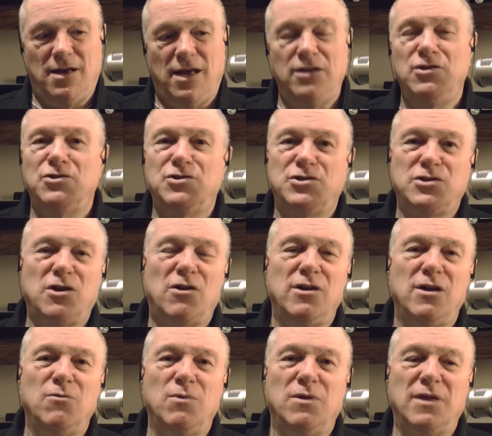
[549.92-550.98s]
And you're
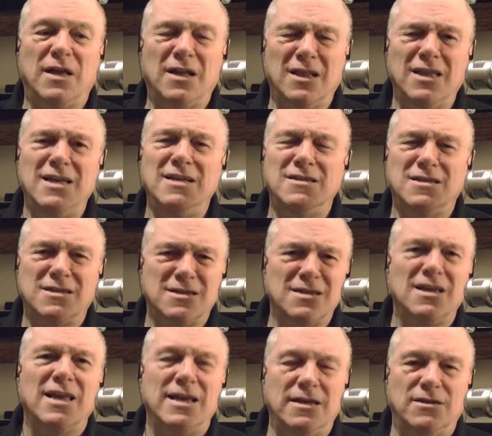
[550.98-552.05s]
starting with a clean
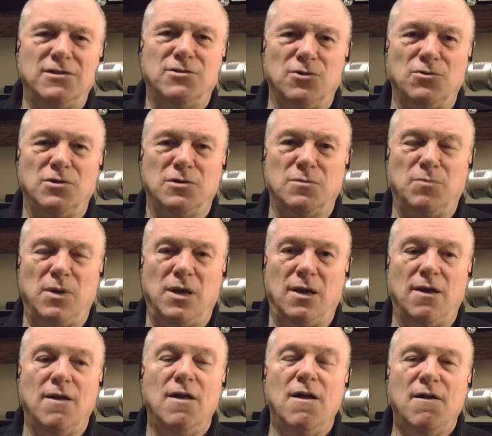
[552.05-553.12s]
slate, so to
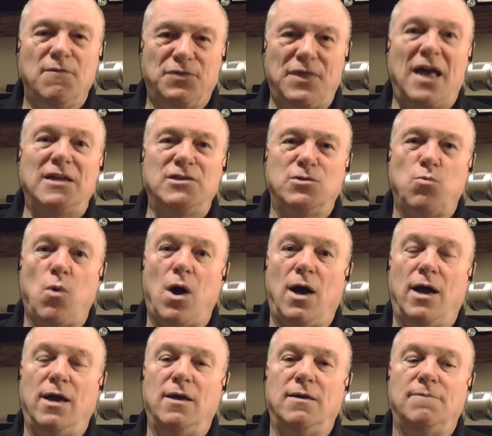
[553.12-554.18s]
speak. That's
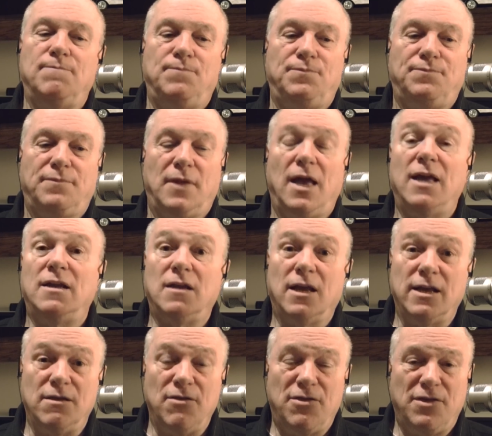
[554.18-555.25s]
why
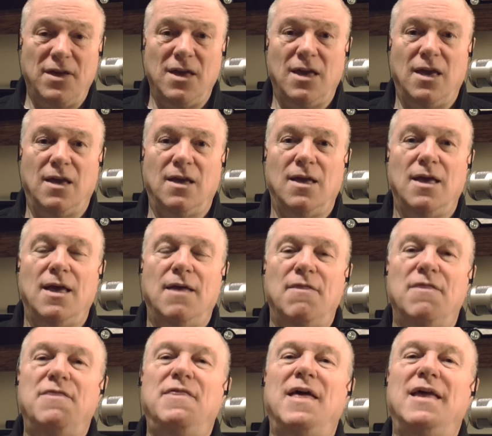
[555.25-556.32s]
enlightened thinking
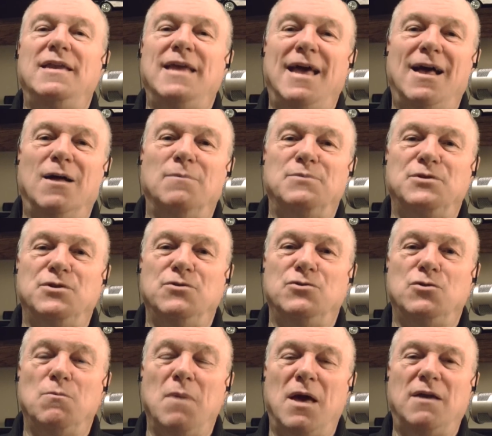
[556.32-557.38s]
then helps you
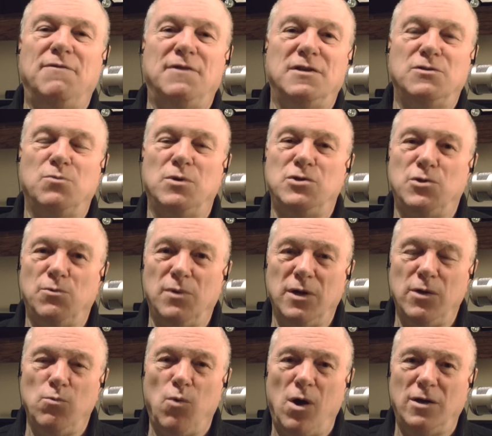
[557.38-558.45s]
to manifest what you
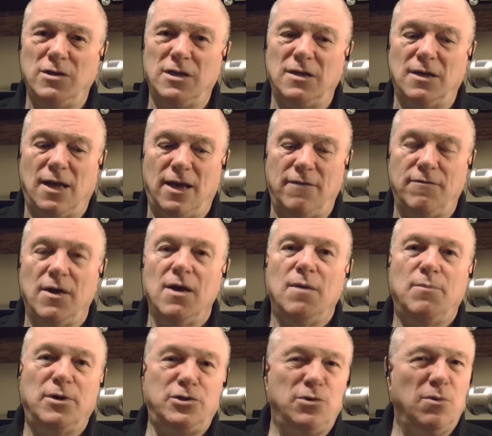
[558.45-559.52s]
really want in life.
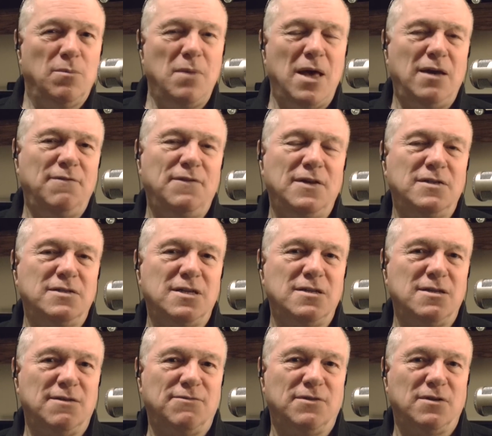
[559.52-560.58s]
But you will manifest
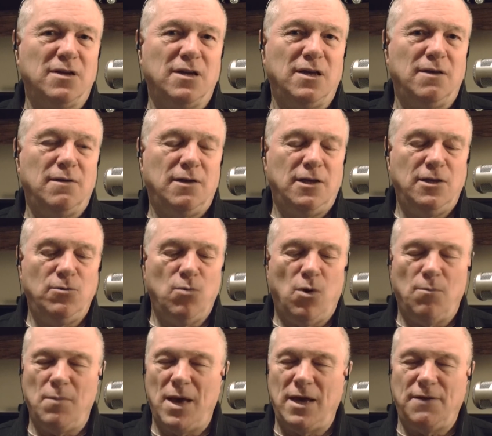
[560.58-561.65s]
it differently. You
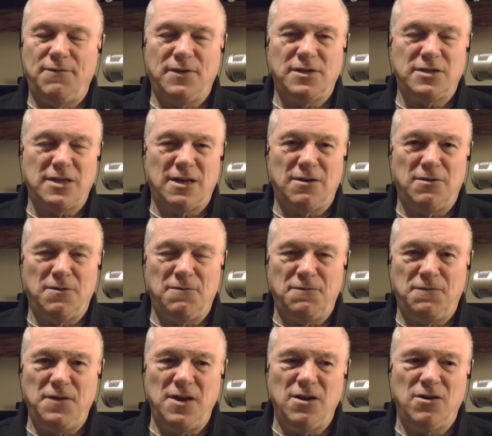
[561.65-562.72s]
won't manifest it out of
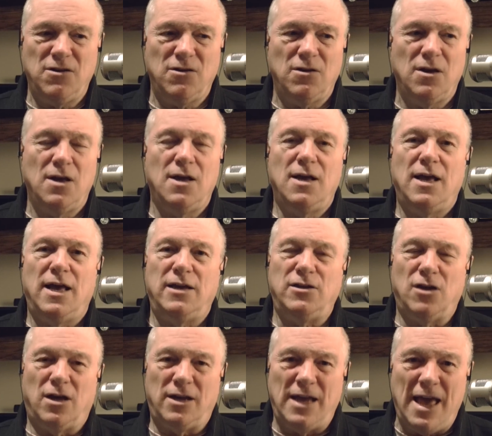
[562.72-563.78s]
fear and
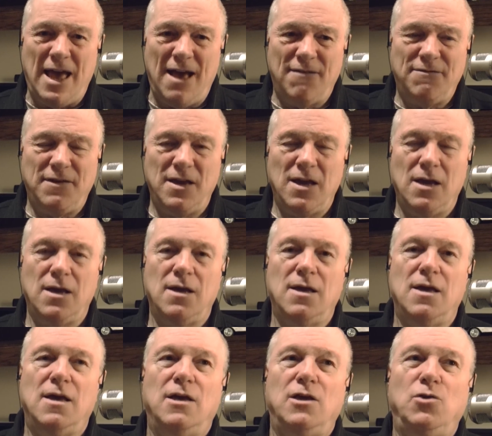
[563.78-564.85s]
not having.
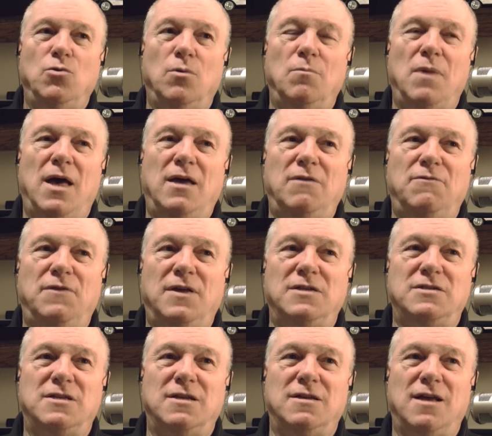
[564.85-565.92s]
You will
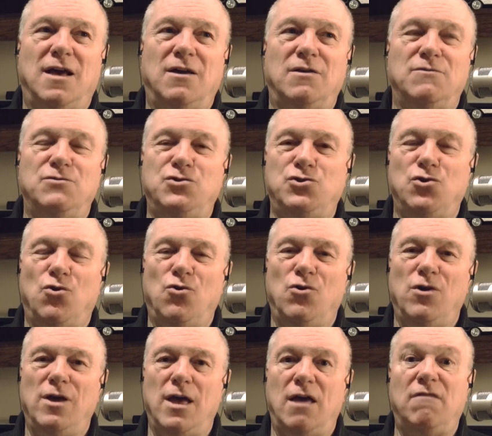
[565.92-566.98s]
manifest it out of
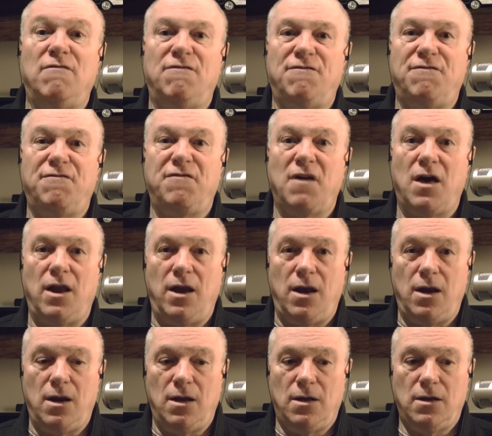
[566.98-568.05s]
joy and
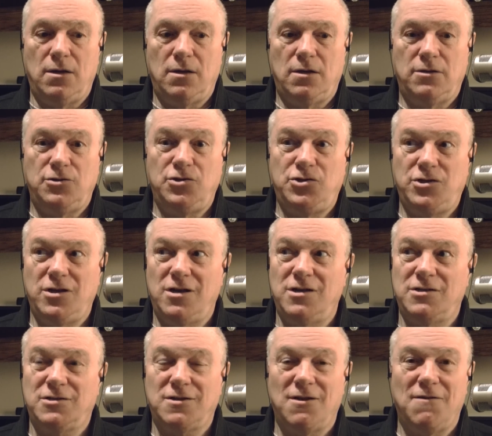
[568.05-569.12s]
fun.
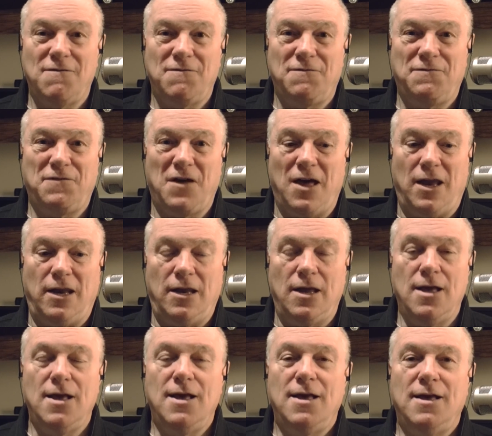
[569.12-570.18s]
Just fun.
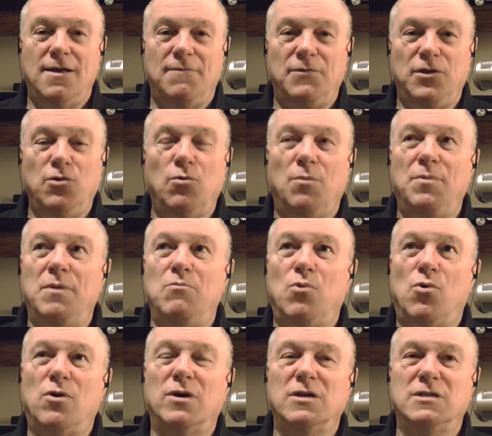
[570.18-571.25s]
You will be
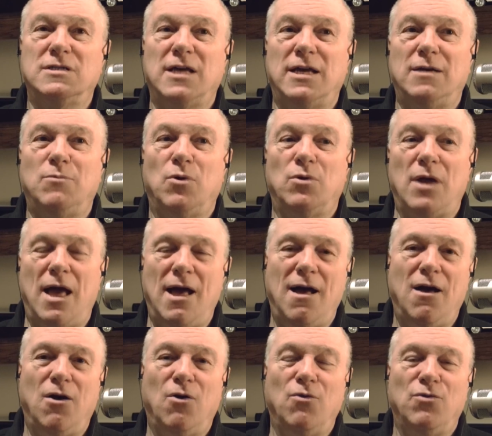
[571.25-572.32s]
more excited about
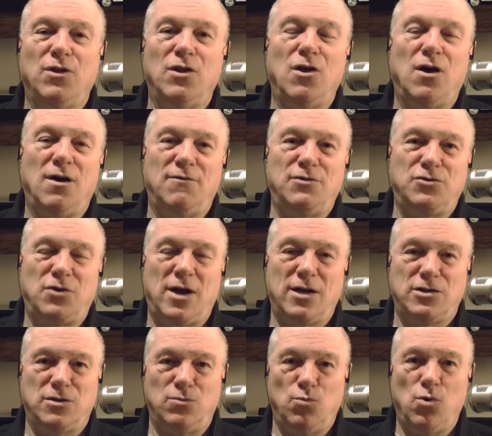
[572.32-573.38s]
how the law of
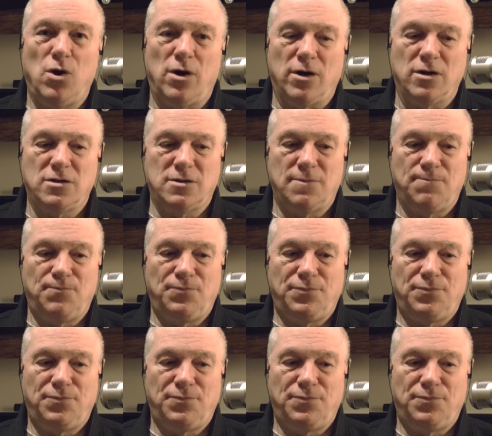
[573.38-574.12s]
attraction works